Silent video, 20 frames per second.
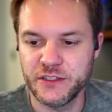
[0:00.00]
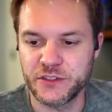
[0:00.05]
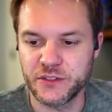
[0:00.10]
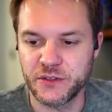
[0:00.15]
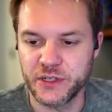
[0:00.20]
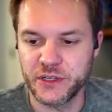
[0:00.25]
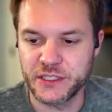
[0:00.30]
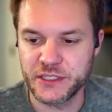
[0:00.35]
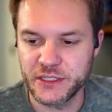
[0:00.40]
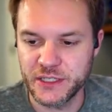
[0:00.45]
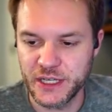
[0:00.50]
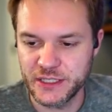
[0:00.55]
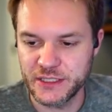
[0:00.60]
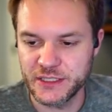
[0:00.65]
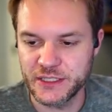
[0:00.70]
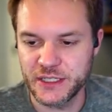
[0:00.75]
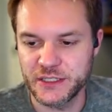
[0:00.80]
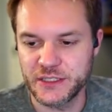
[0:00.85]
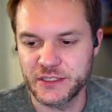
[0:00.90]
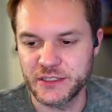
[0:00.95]
So it's not
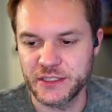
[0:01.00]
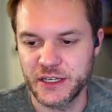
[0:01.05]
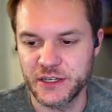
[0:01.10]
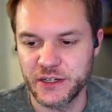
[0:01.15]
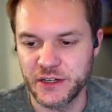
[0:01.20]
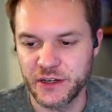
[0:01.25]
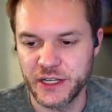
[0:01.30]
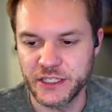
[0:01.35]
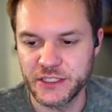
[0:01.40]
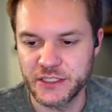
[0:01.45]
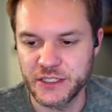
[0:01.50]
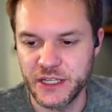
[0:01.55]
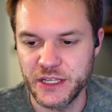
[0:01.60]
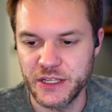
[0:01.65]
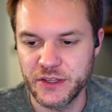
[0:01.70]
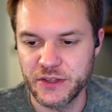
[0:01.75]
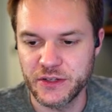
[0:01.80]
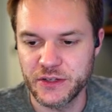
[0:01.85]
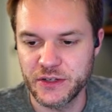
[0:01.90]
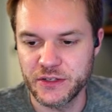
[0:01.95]
dead center. It's
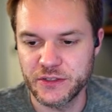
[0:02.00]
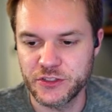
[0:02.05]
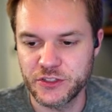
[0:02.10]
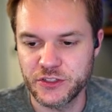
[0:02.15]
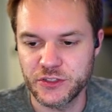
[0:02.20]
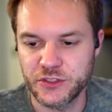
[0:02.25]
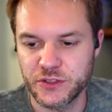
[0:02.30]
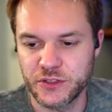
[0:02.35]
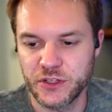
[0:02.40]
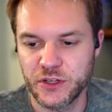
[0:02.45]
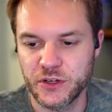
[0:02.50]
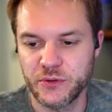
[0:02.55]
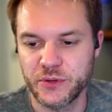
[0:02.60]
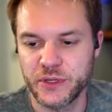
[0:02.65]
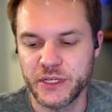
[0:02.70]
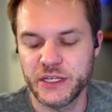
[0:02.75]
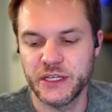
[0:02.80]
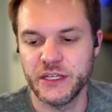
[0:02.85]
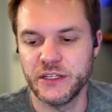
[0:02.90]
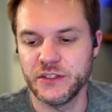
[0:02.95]
either
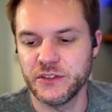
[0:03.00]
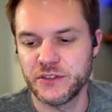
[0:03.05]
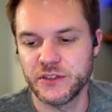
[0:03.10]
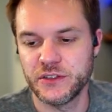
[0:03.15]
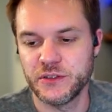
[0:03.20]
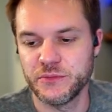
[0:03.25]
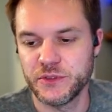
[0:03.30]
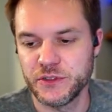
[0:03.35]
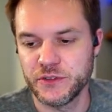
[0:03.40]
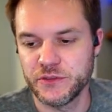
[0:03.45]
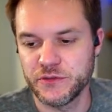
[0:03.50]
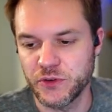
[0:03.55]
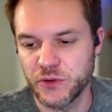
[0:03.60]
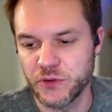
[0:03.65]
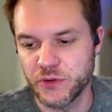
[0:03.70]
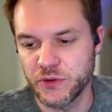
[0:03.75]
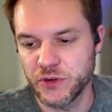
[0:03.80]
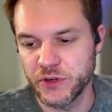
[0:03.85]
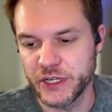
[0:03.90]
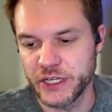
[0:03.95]
slowing into the move,
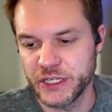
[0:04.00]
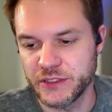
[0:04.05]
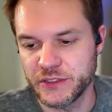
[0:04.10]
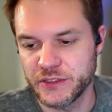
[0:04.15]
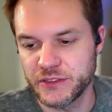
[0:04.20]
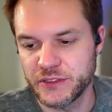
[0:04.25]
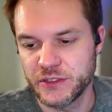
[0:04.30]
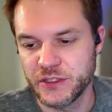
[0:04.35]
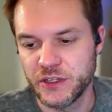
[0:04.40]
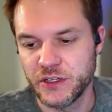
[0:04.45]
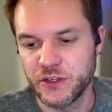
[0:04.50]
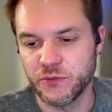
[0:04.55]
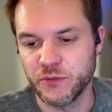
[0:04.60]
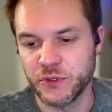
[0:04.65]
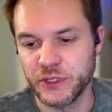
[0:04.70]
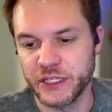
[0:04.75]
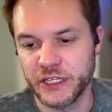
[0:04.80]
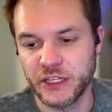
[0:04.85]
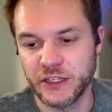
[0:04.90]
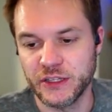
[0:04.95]
or it's
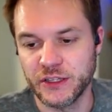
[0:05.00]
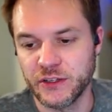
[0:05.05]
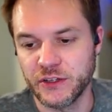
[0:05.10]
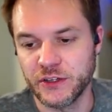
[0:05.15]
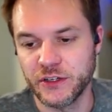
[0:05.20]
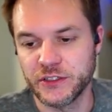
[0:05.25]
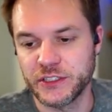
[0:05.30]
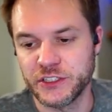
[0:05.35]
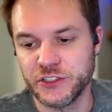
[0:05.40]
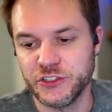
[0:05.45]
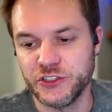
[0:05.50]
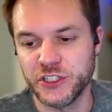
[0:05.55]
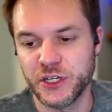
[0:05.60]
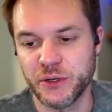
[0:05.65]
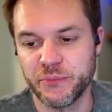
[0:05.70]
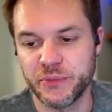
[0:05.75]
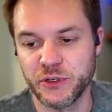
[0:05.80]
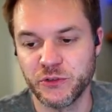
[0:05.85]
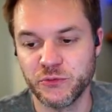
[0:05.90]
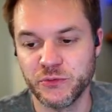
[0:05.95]
really alert and
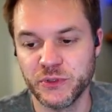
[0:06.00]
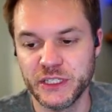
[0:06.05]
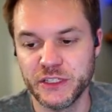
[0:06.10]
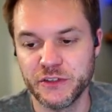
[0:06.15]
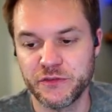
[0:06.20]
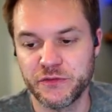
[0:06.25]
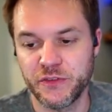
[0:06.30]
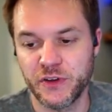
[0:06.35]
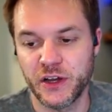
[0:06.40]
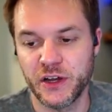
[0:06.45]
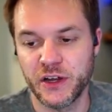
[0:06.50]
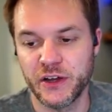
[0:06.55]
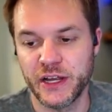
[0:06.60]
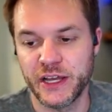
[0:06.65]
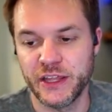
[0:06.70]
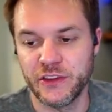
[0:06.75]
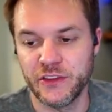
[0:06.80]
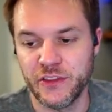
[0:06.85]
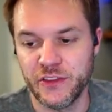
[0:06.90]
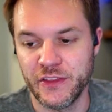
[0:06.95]
jumping really far
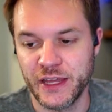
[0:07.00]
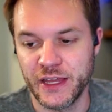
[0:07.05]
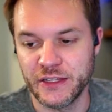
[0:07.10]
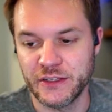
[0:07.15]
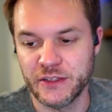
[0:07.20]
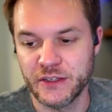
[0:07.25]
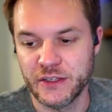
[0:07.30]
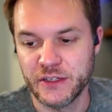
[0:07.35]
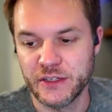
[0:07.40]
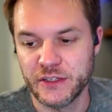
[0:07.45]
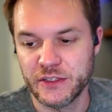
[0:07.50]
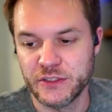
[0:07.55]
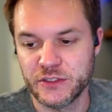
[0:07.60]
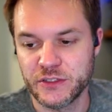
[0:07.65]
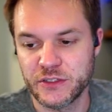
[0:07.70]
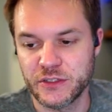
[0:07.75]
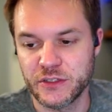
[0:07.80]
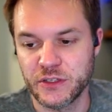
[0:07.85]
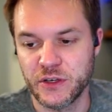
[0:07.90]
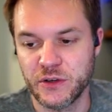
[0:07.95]
and then
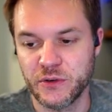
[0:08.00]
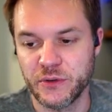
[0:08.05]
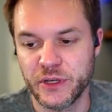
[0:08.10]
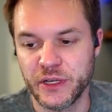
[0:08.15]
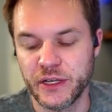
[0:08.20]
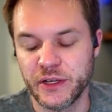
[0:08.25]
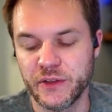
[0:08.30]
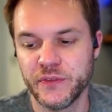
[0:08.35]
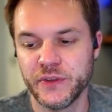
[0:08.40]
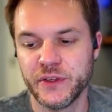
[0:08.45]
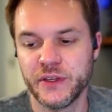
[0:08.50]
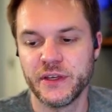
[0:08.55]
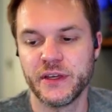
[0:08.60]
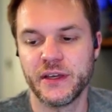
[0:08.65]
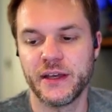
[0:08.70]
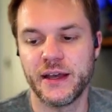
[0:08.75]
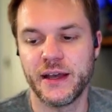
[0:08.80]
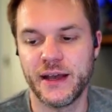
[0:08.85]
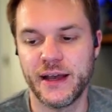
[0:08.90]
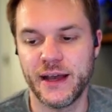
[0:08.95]
slowing
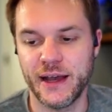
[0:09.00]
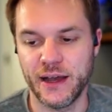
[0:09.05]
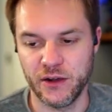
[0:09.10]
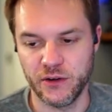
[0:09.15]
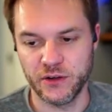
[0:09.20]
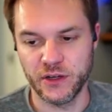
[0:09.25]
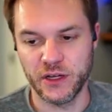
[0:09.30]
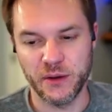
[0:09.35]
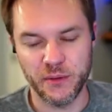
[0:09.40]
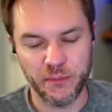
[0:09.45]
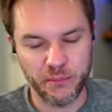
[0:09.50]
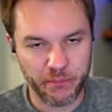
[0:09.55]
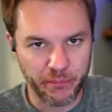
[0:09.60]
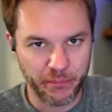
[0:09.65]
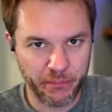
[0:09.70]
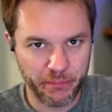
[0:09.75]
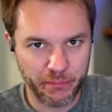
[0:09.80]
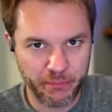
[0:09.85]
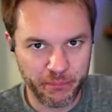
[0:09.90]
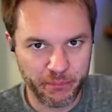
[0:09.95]
out
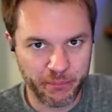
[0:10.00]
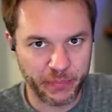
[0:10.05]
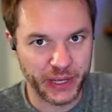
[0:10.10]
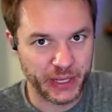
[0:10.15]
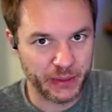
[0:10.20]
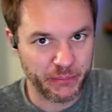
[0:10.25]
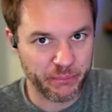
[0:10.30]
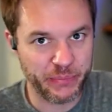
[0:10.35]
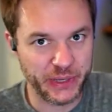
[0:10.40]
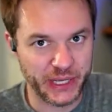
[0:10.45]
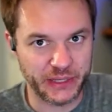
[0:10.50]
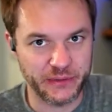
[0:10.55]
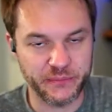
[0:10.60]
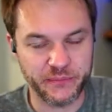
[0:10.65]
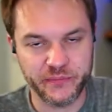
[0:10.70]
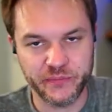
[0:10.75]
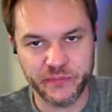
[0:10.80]
by a bit.